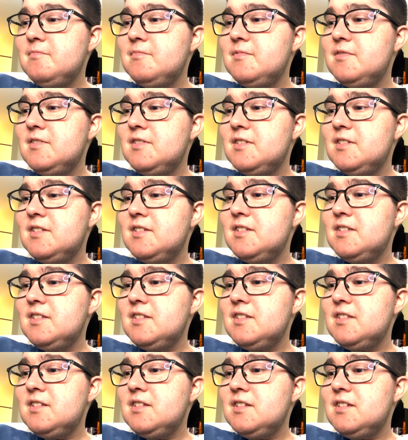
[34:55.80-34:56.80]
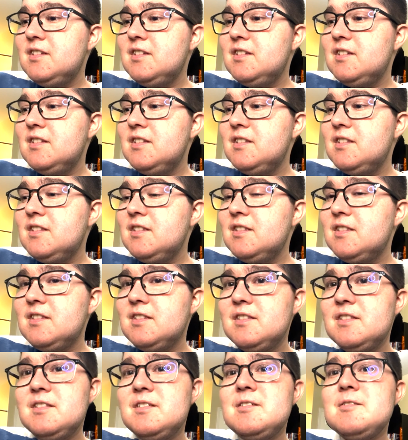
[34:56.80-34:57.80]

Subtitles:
Nothing is said.